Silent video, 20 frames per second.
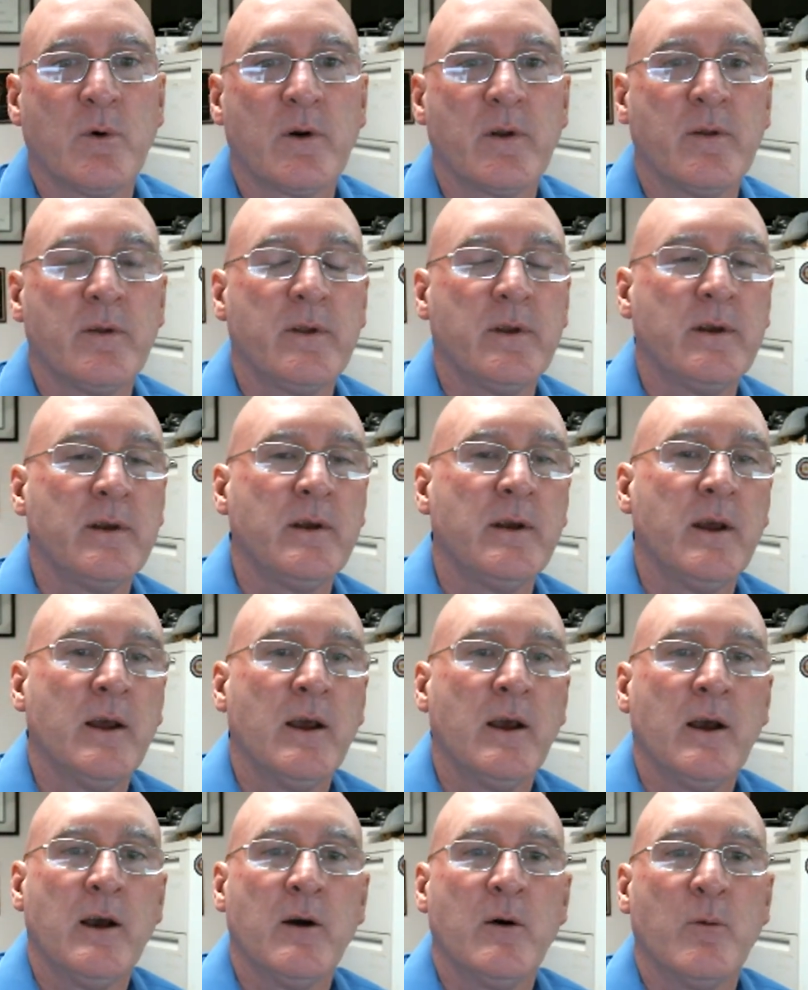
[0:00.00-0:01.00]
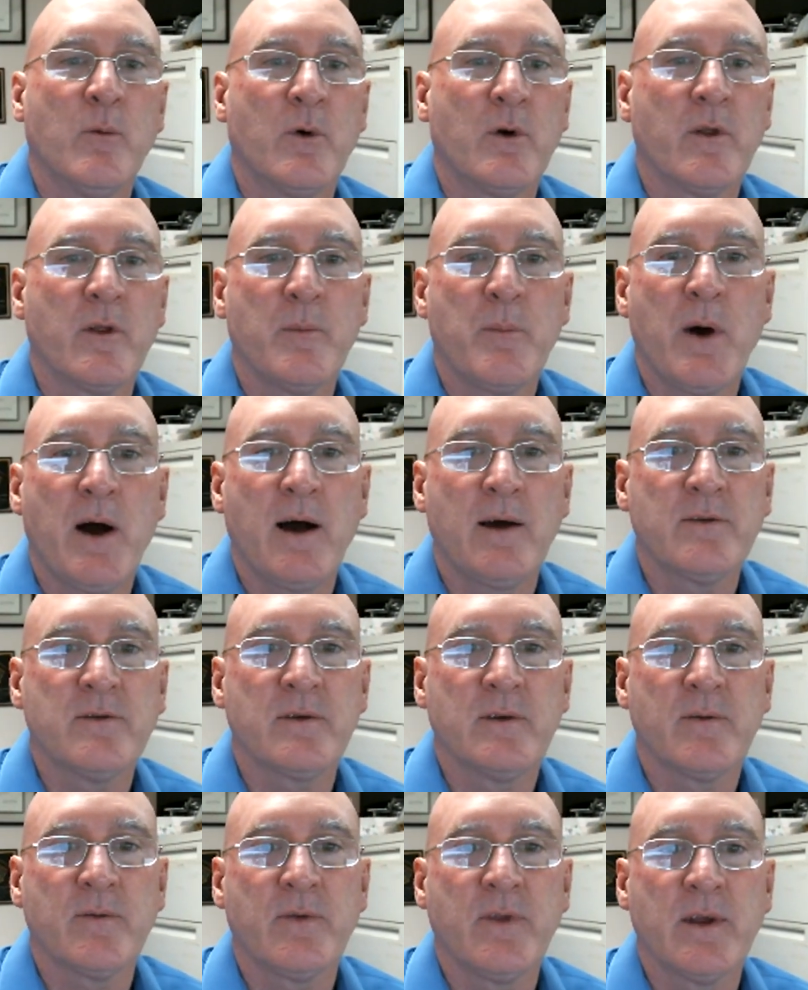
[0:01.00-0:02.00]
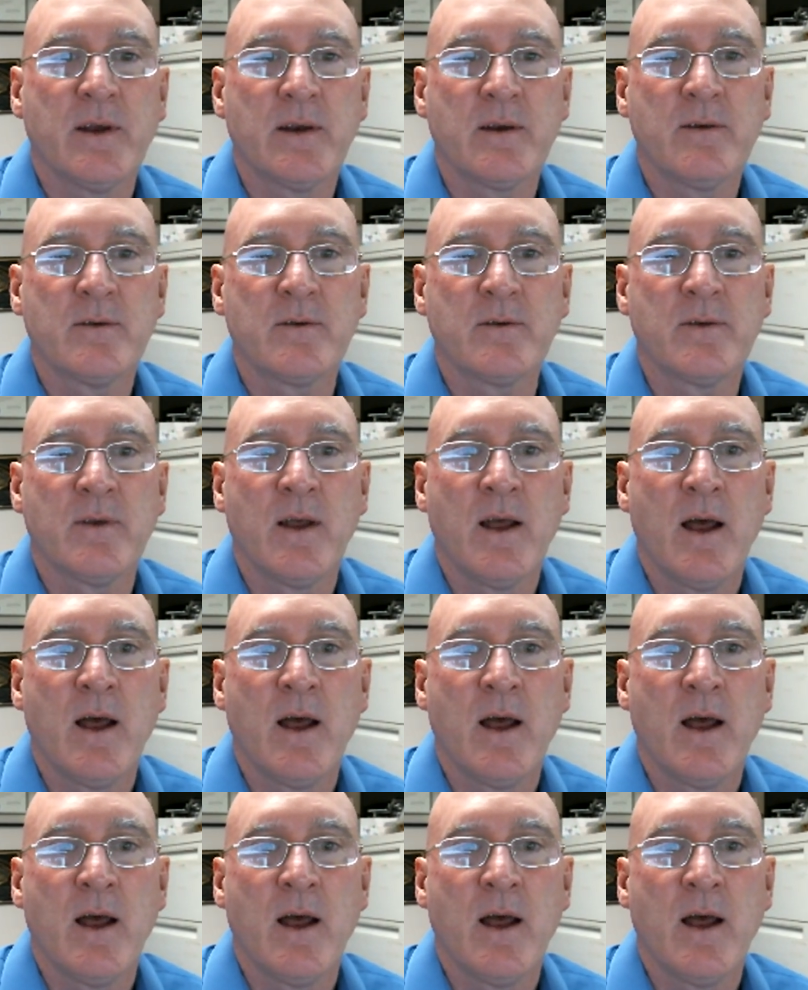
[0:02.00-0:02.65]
One of the, one of the positive things